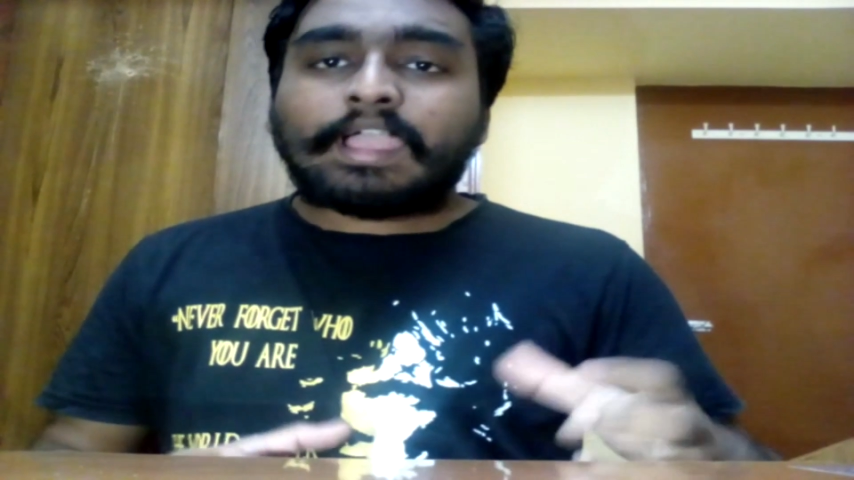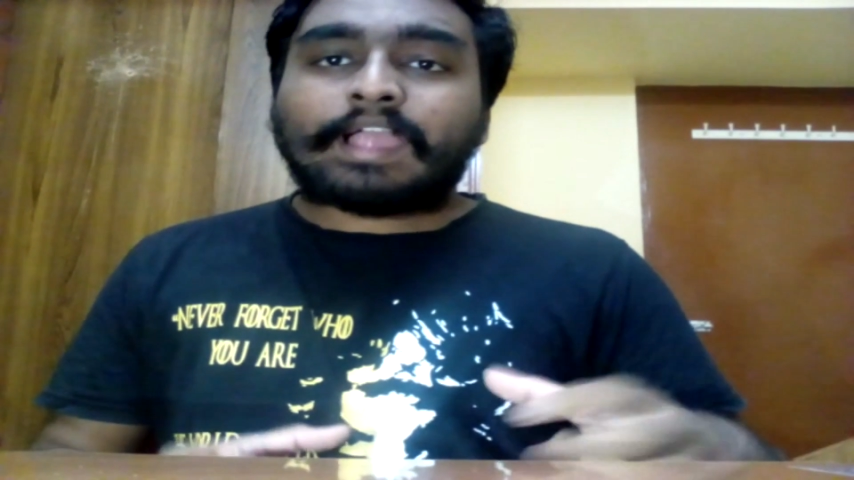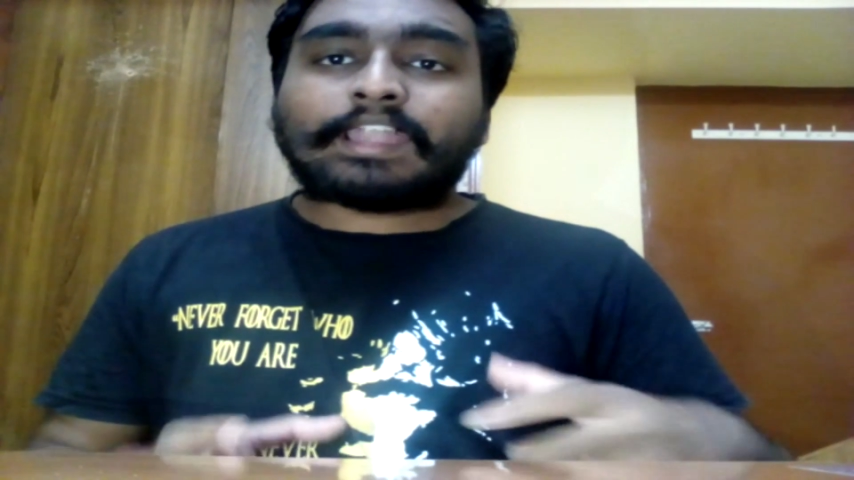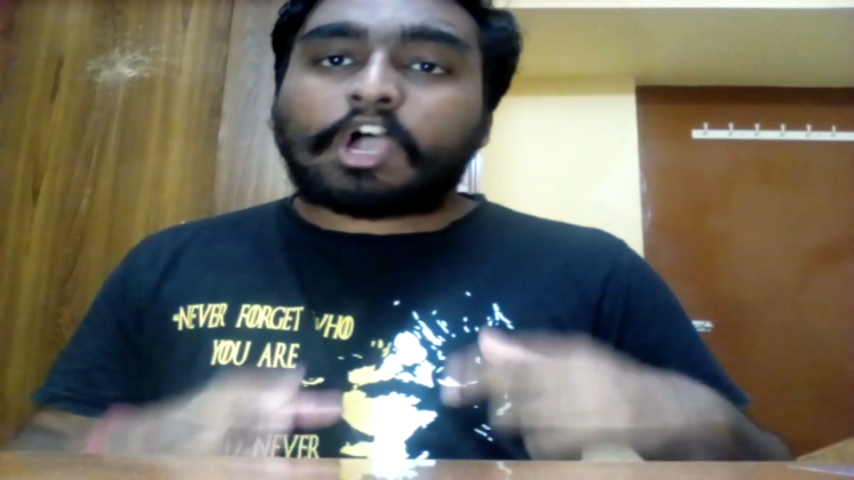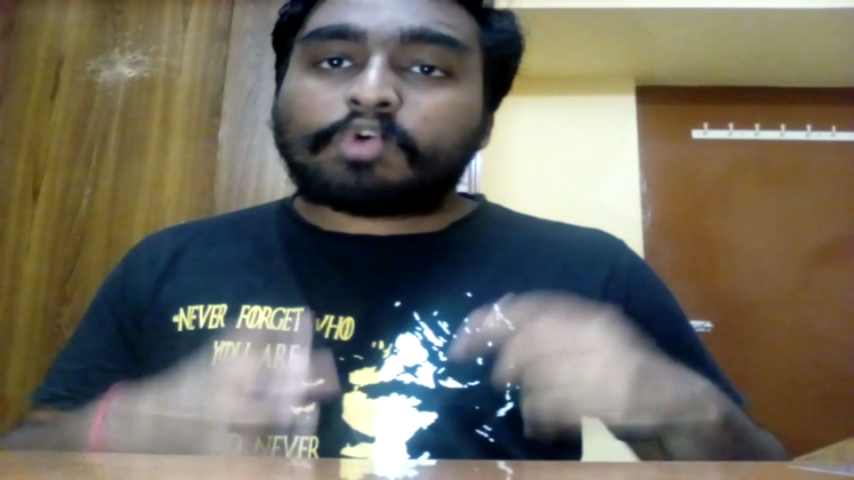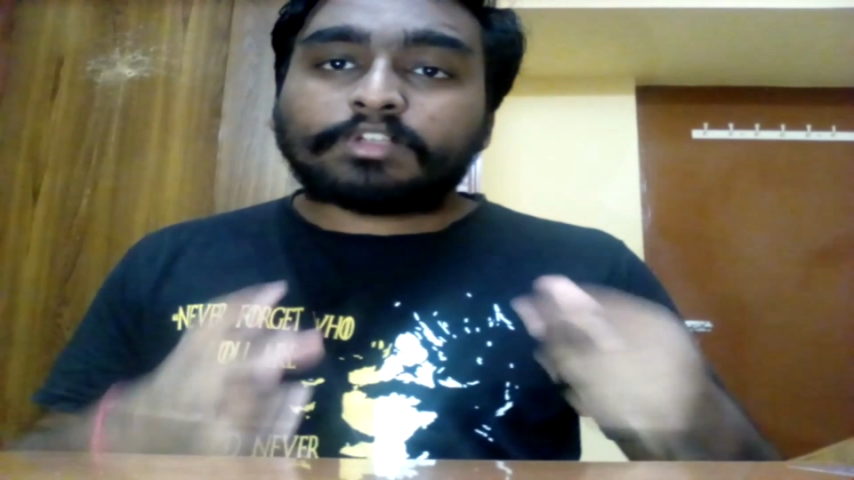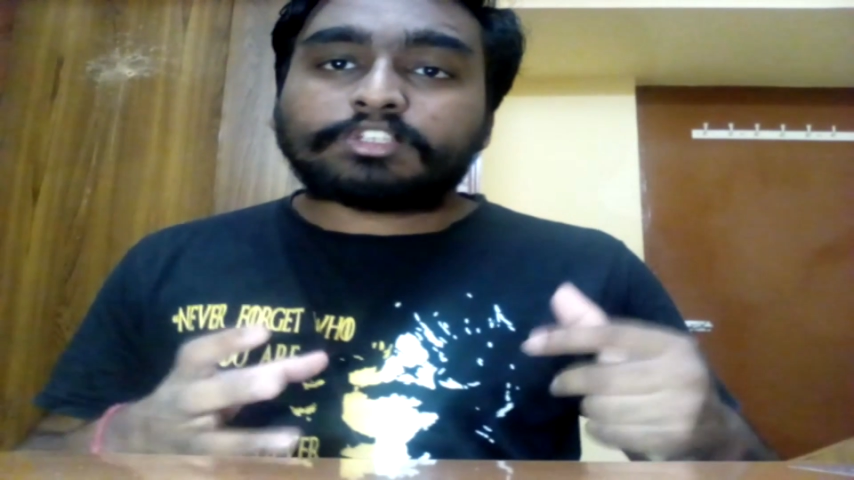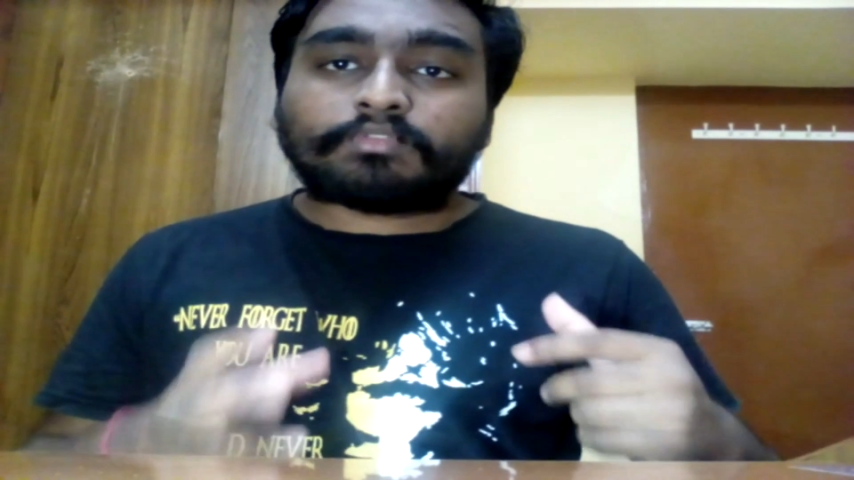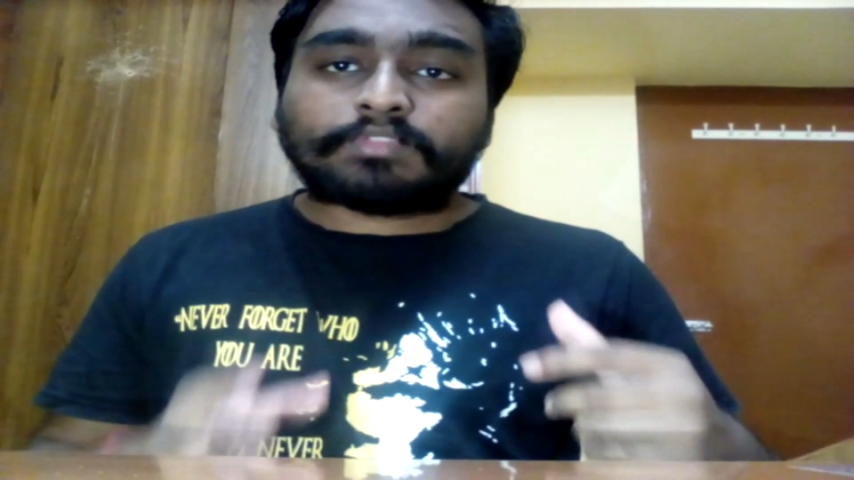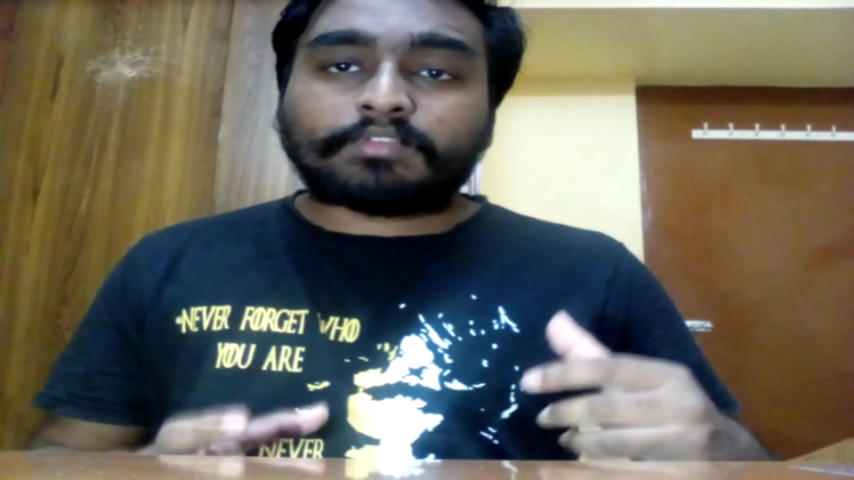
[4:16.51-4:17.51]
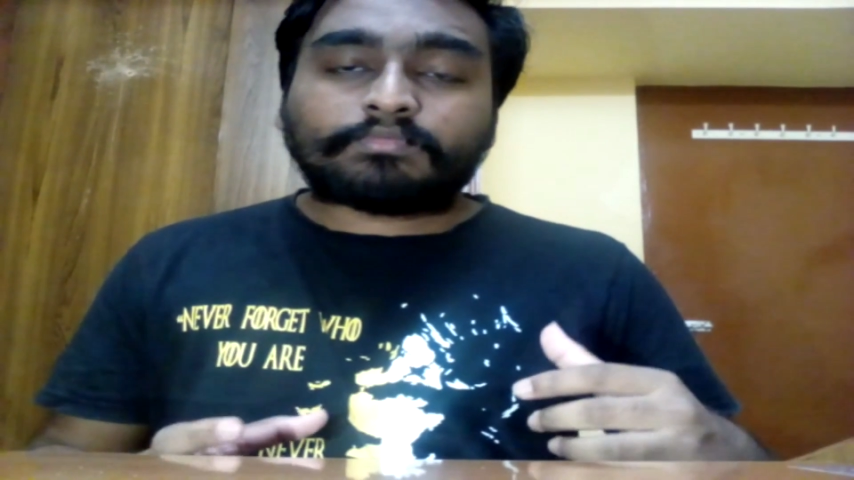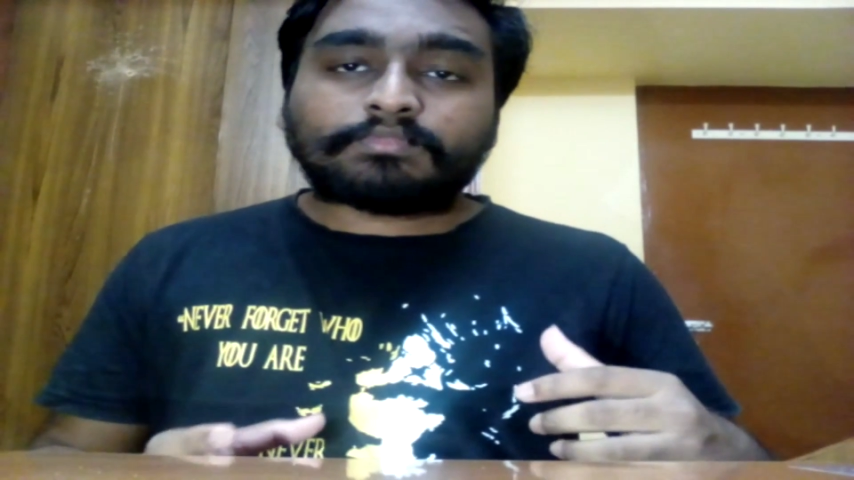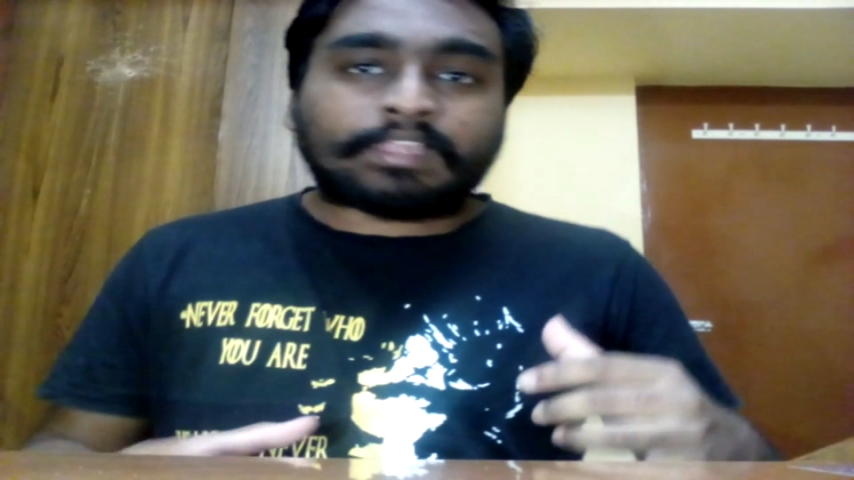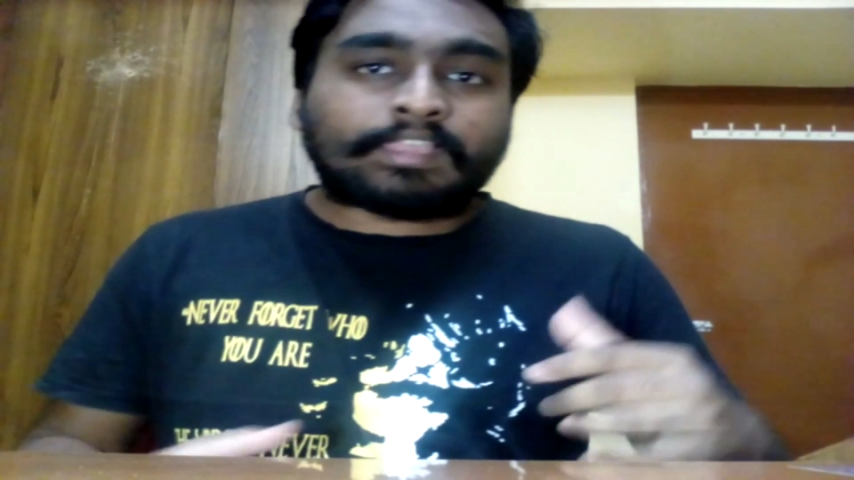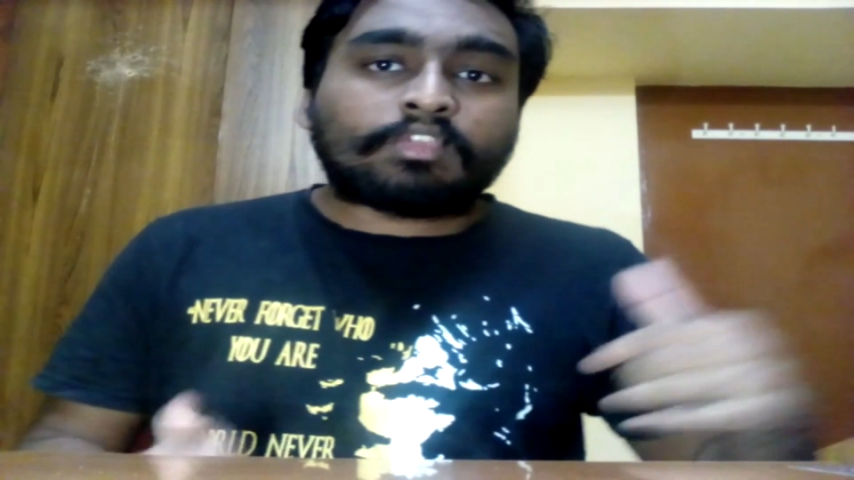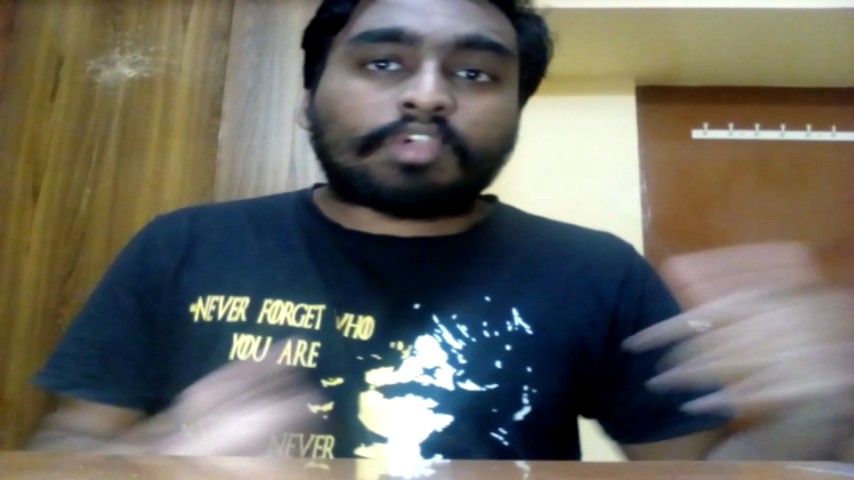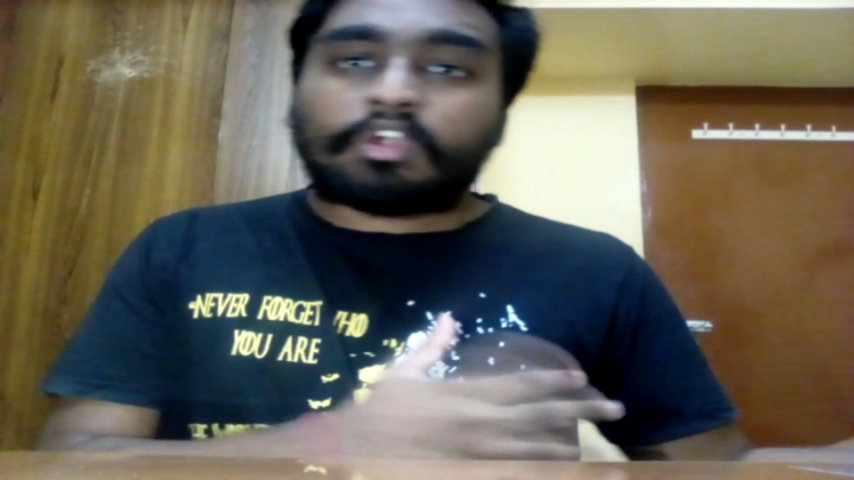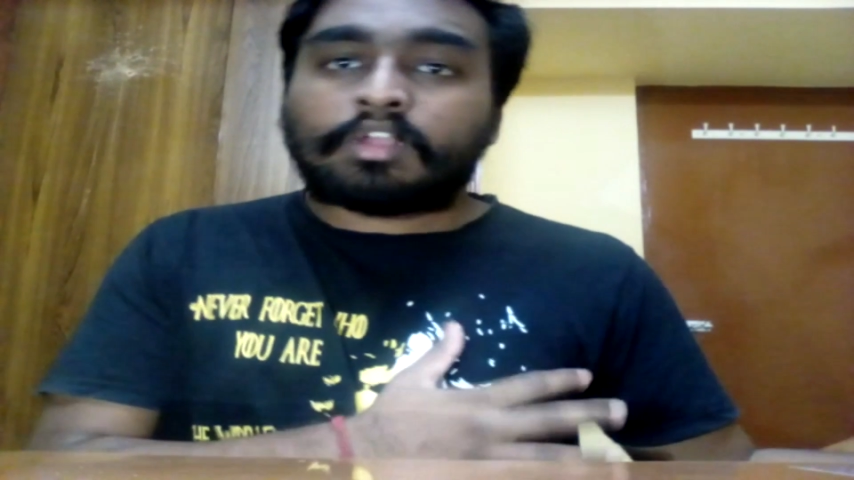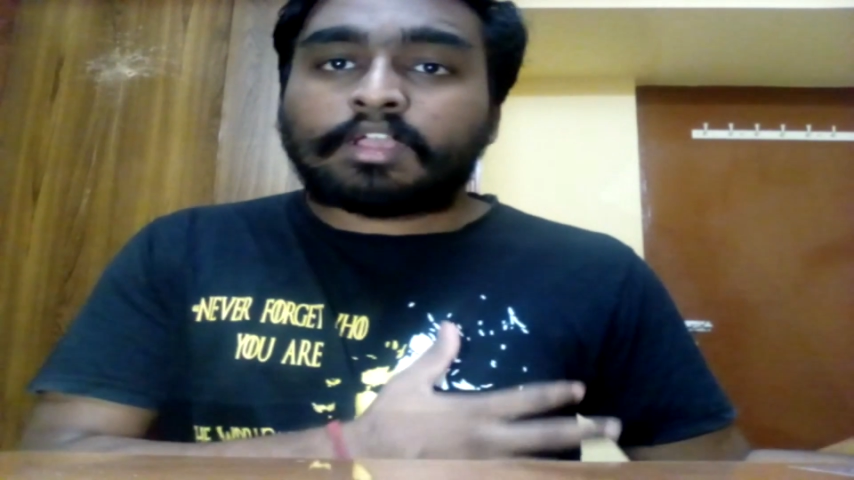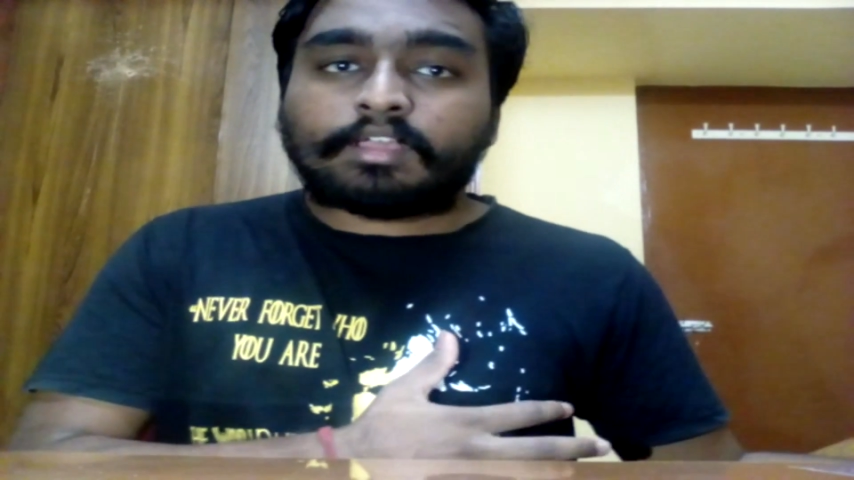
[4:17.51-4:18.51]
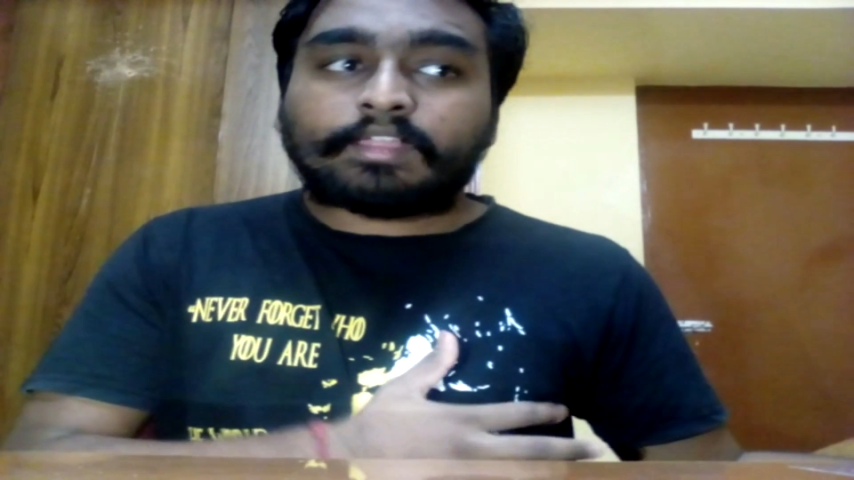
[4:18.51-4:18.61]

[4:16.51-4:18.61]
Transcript: and how much of the thing you're gonna